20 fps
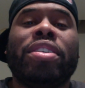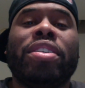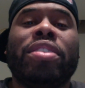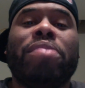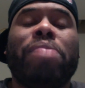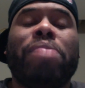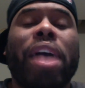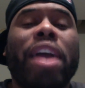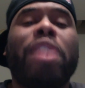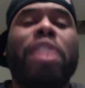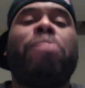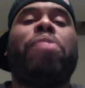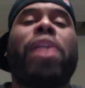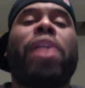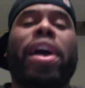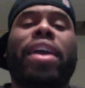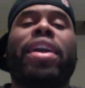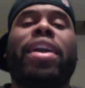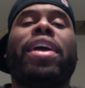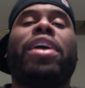Manny
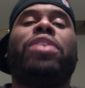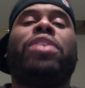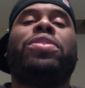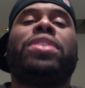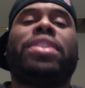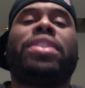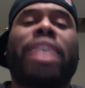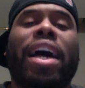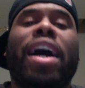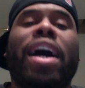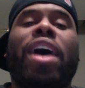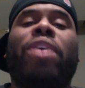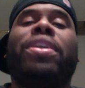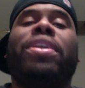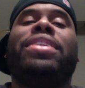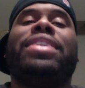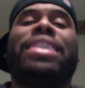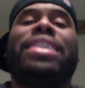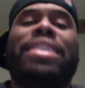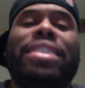Pacquiao's style
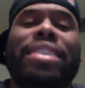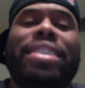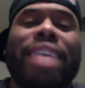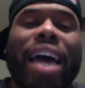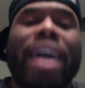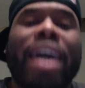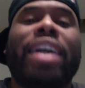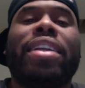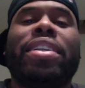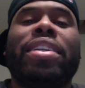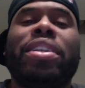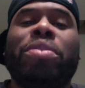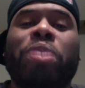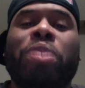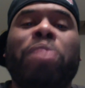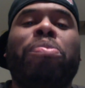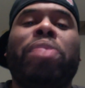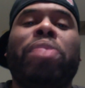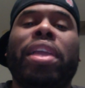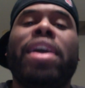is exactly
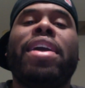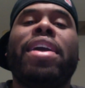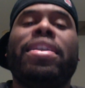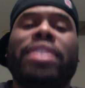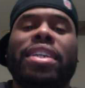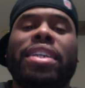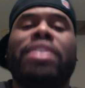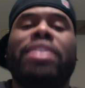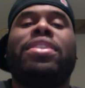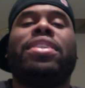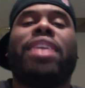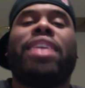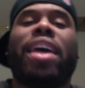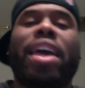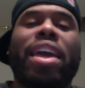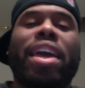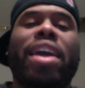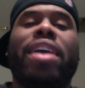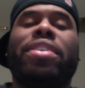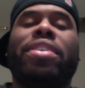what plays into the
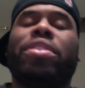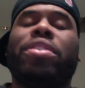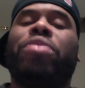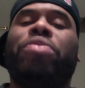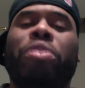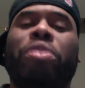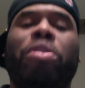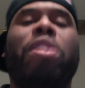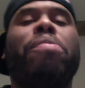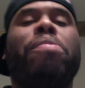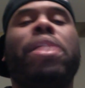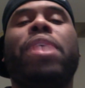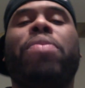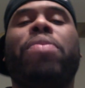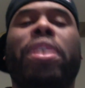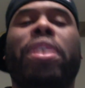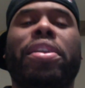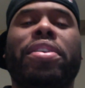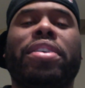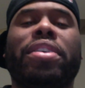hands of Floyd
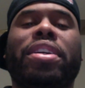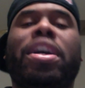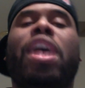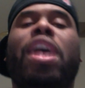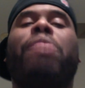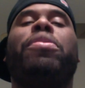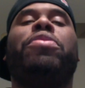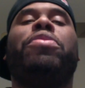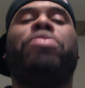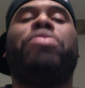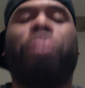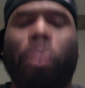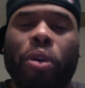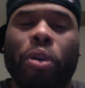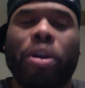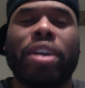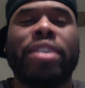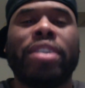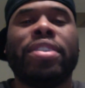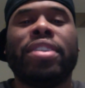Mayweather, coming
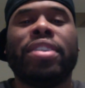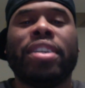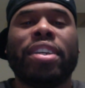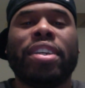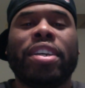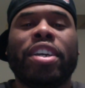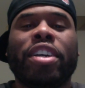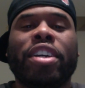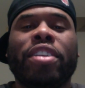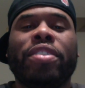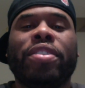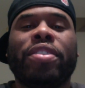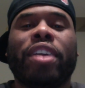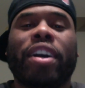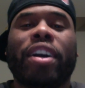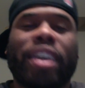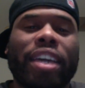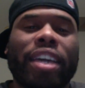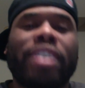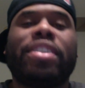forward
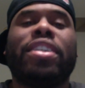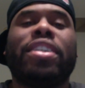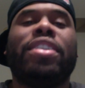against a